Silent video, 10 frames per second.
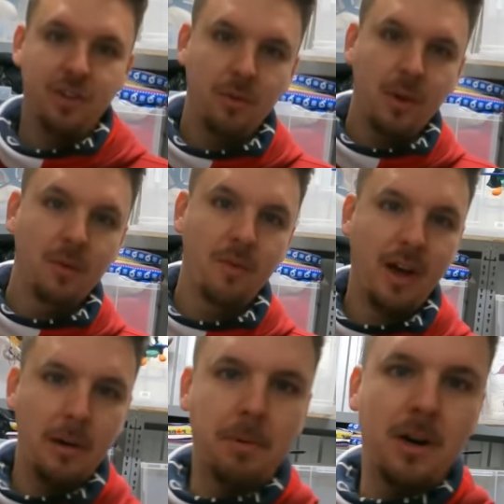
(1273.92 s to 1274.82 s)
new
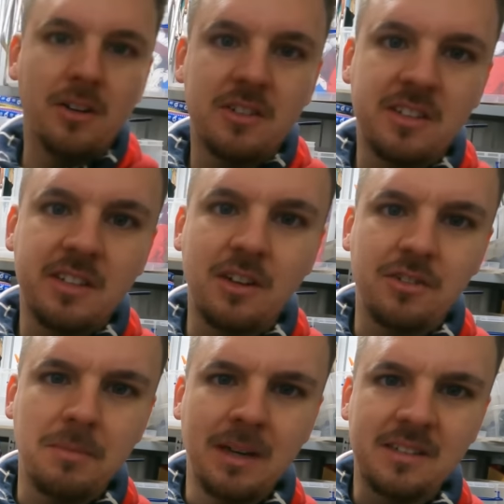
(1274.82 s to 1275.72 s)
without box
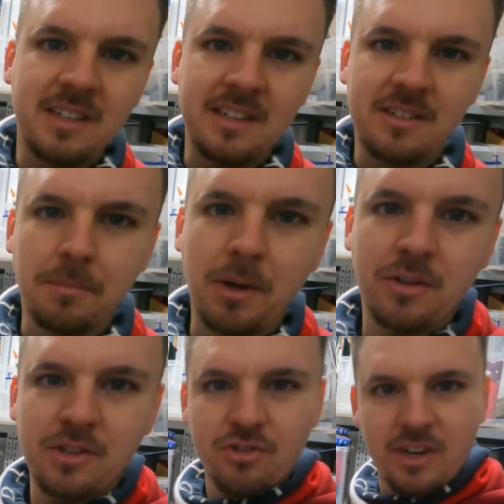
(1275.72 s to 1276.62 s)
Dr Martens, I'll put it
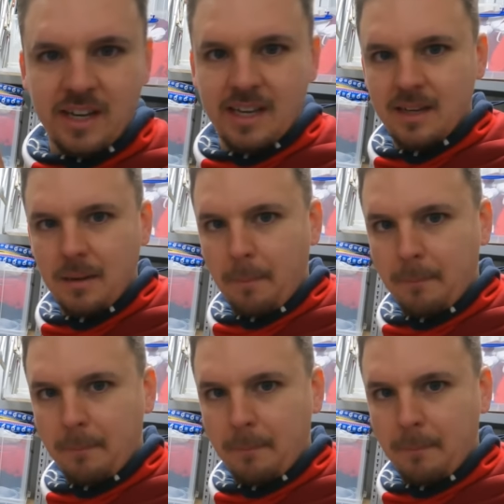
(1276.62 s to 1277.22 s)
on the screen here,